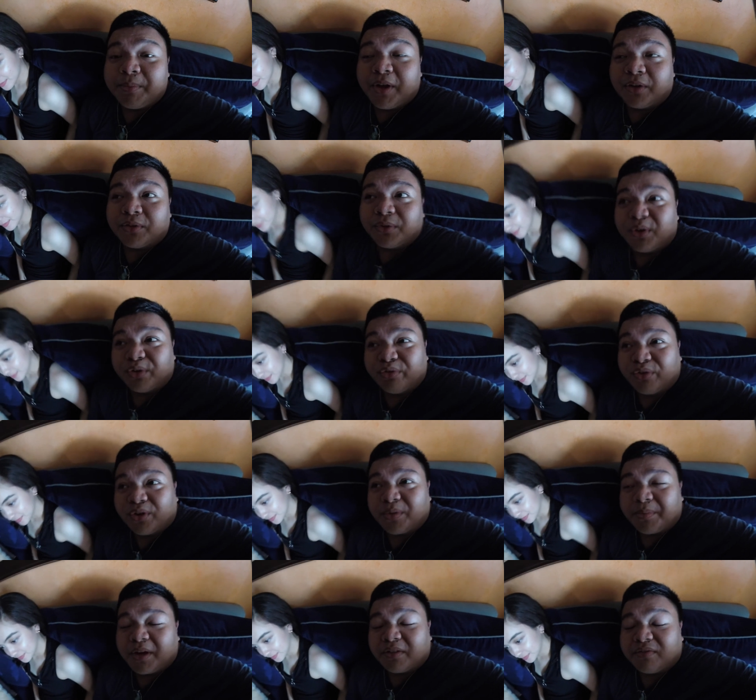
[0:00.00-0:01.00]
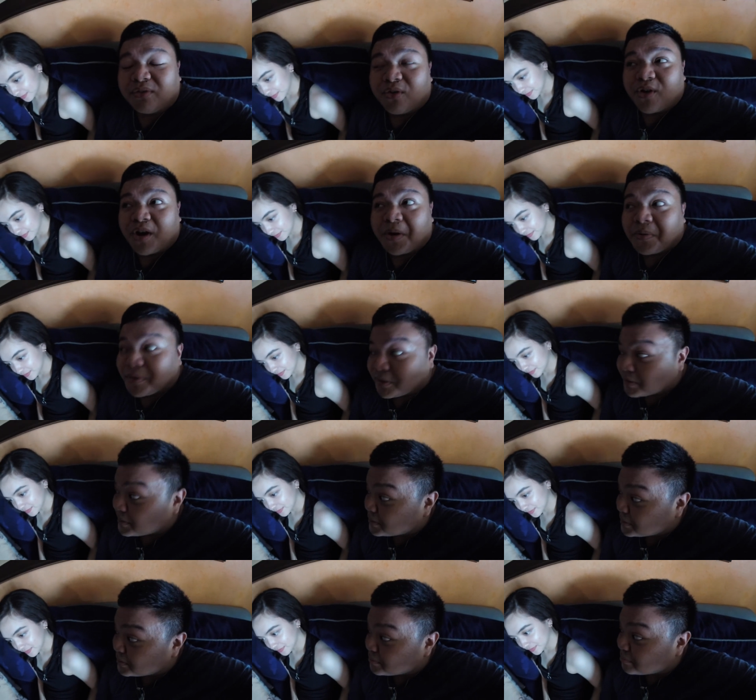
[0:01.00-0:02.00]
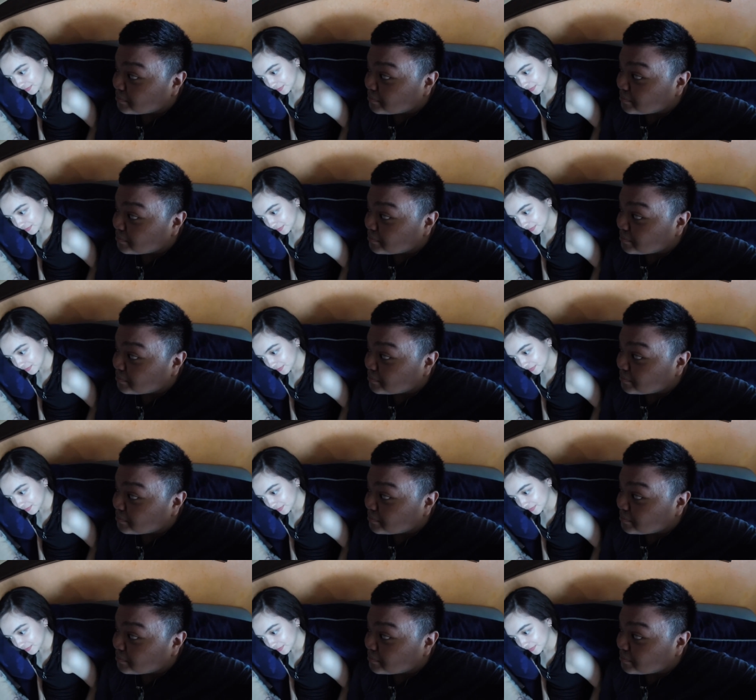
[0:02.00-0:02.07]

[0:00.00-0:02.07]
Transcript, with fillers: on the road for about four hours.